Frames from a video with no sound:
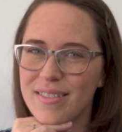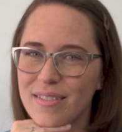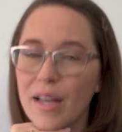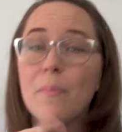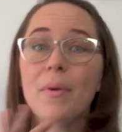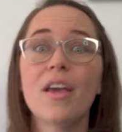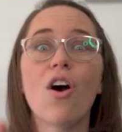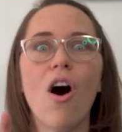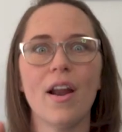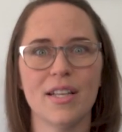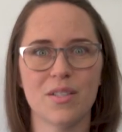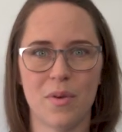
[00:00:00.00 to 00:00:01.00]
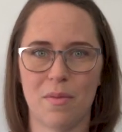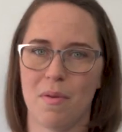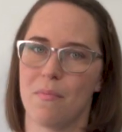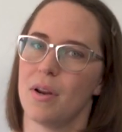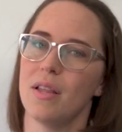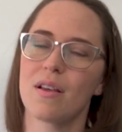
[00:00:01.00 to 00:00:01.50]
Like, be honest with
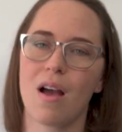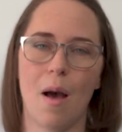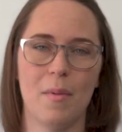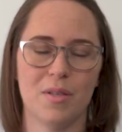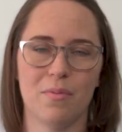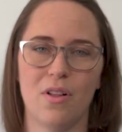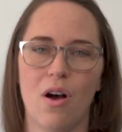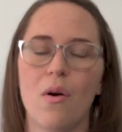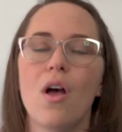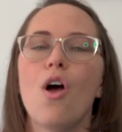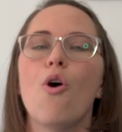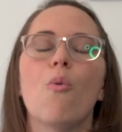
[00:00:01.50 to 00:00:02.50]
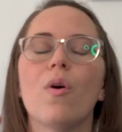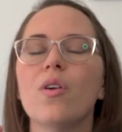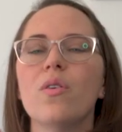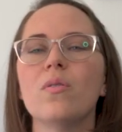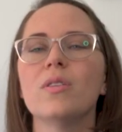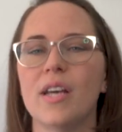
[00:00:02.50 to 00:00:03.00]
me, put it in the comments below. Where
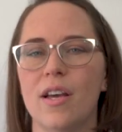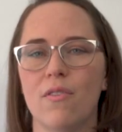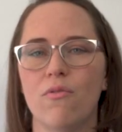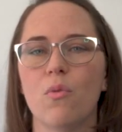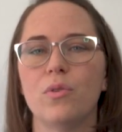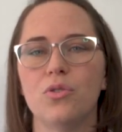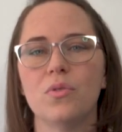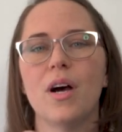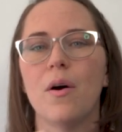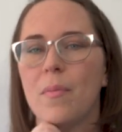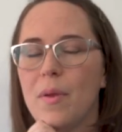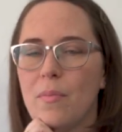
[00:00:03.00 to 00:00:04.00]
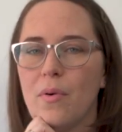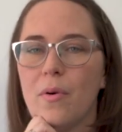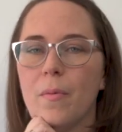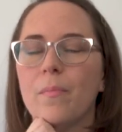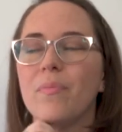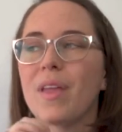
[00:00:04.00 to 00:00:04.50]
you live, would you tell
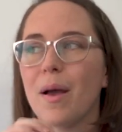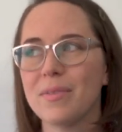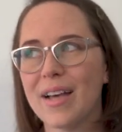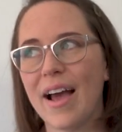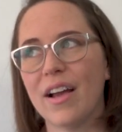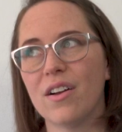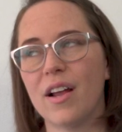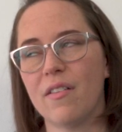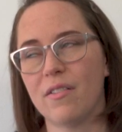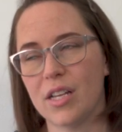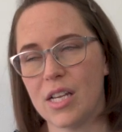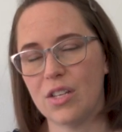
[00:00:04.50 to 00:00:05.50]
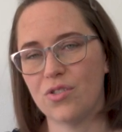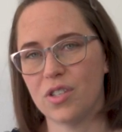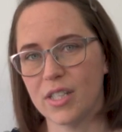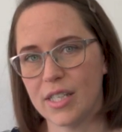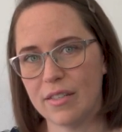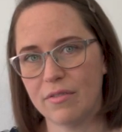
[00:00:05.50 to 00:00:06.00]
people, I'm tired, I really need you
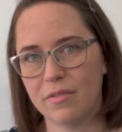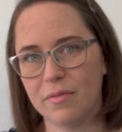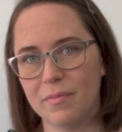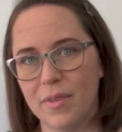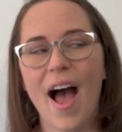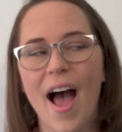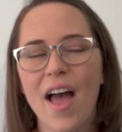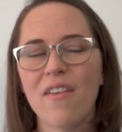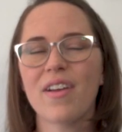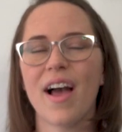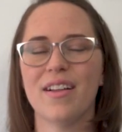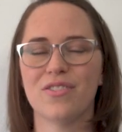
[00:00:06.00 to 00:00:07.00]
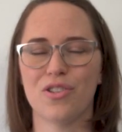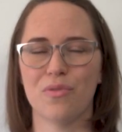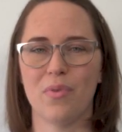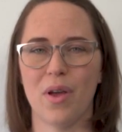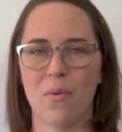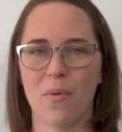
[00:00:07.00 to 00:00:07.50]
to leave? I've gotten to
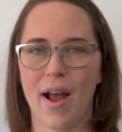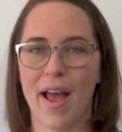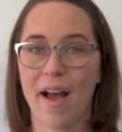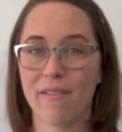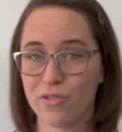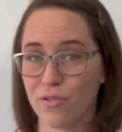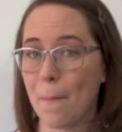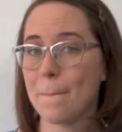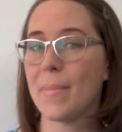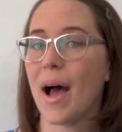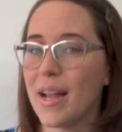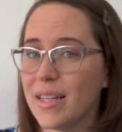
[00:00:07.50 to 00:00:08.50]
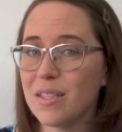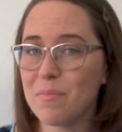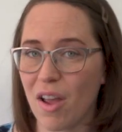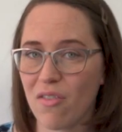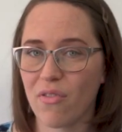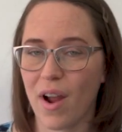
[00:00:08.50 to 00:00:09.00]
the point where I have to remind
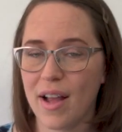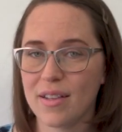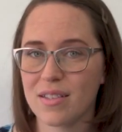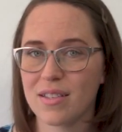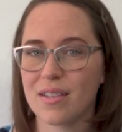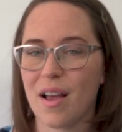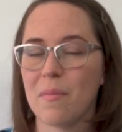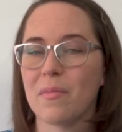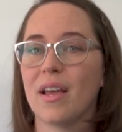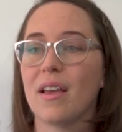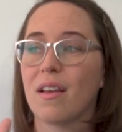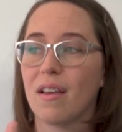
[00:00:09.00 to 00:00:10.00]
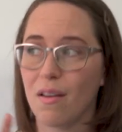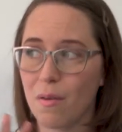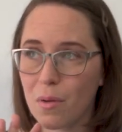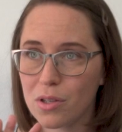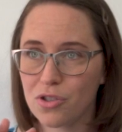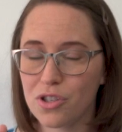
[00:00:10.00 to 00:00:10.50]
my friends, I'm like,
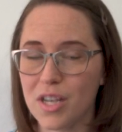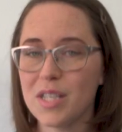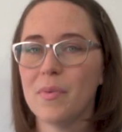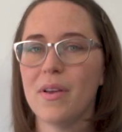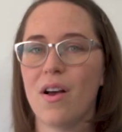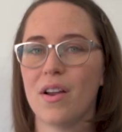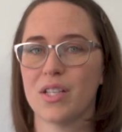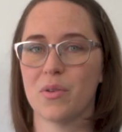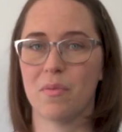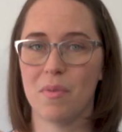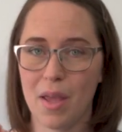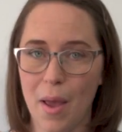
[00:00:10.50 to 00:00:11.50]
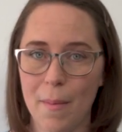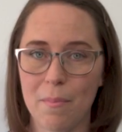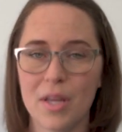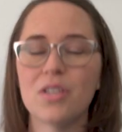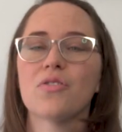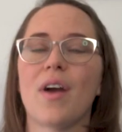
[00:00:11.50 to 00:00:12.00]
just be honest with me,
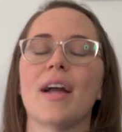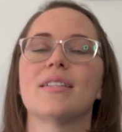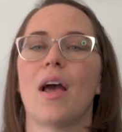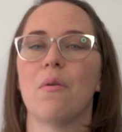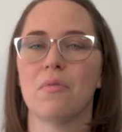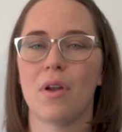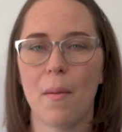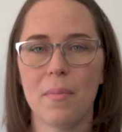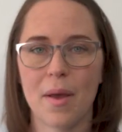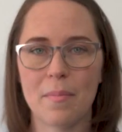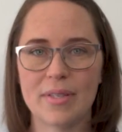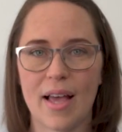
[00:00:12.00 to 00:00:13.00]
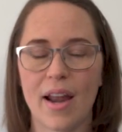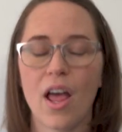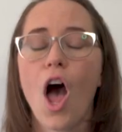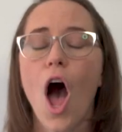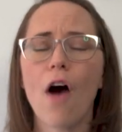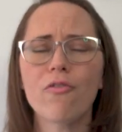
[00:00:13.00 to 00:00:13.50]
be direct, I will not be upset.
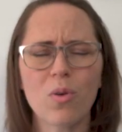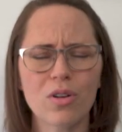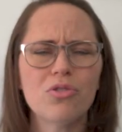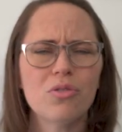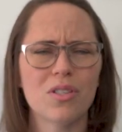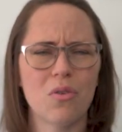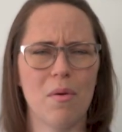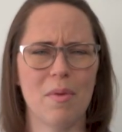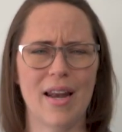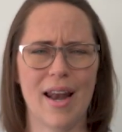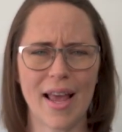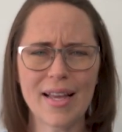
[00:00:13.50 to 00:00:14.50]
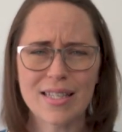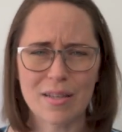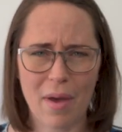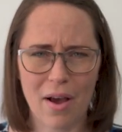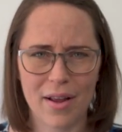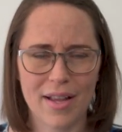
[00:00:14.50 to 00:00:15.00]
Of course you still want to be nice
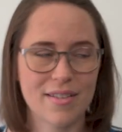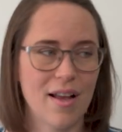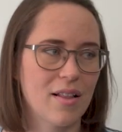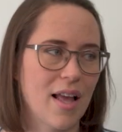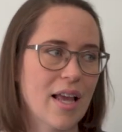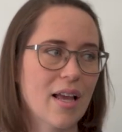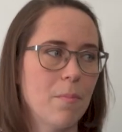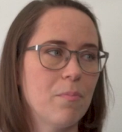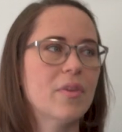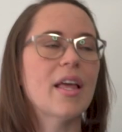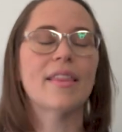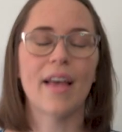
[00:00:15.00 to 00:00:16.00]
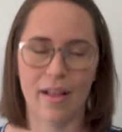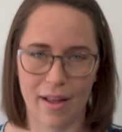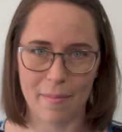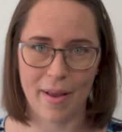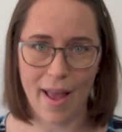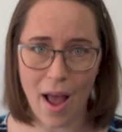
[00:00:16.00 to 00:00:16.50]
about it. It's not like, get the hell
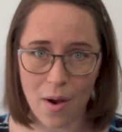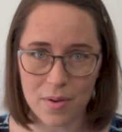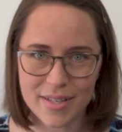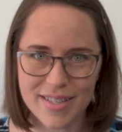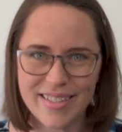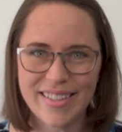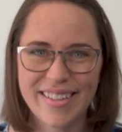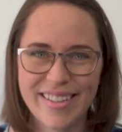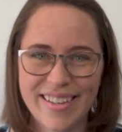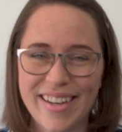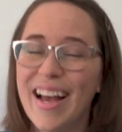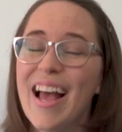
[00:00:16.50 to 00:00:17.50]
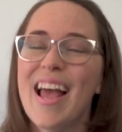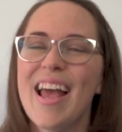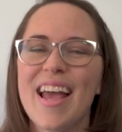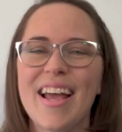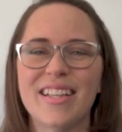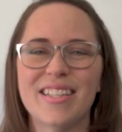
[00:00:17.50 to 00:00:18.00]
out of my house.
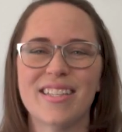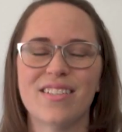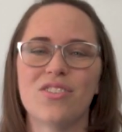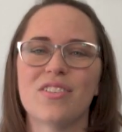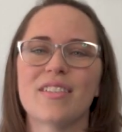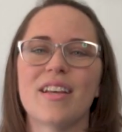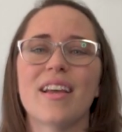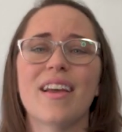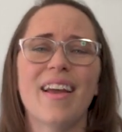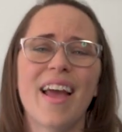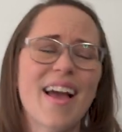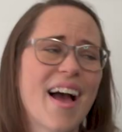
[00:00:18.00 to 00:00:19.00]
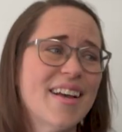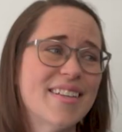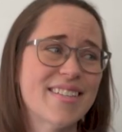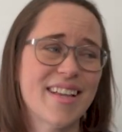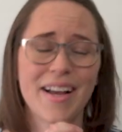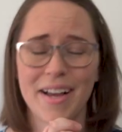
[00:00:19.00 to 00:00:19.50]
It's just like, hey
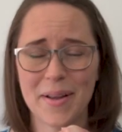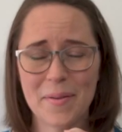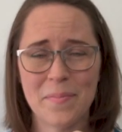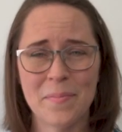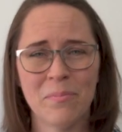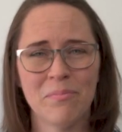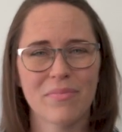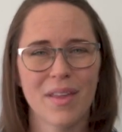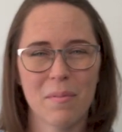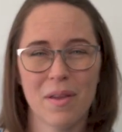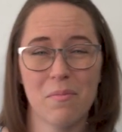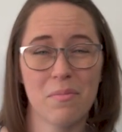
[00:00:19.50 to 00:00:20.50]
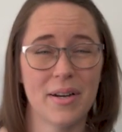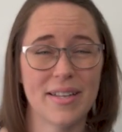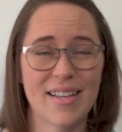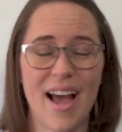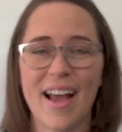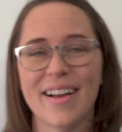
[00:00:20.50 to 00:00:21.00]
guys, I'm getting
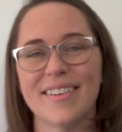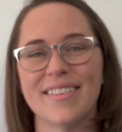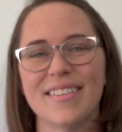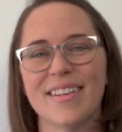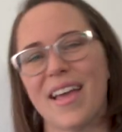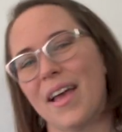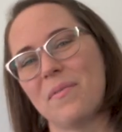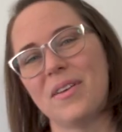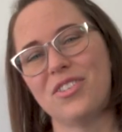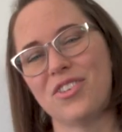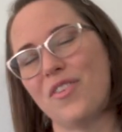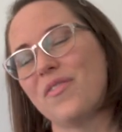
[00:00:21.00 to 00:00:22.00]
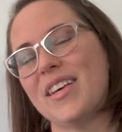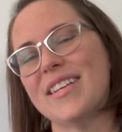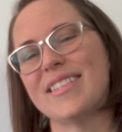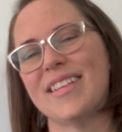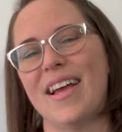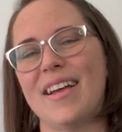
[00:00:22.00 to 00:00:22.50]
pretty tired. Can we shelve
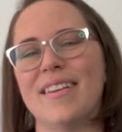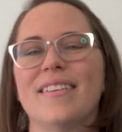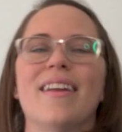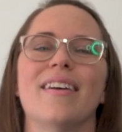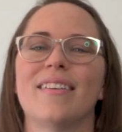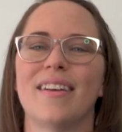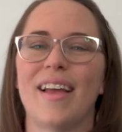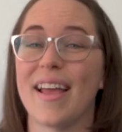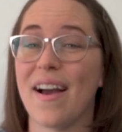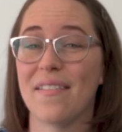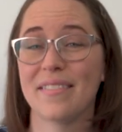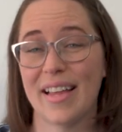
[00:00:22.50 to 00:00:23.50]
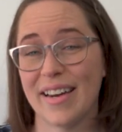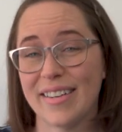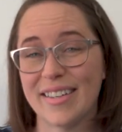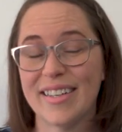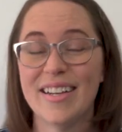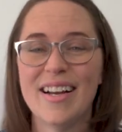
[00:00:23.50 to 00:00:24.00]
this and hang out
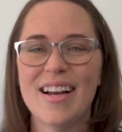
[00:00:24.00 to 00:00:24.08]
later?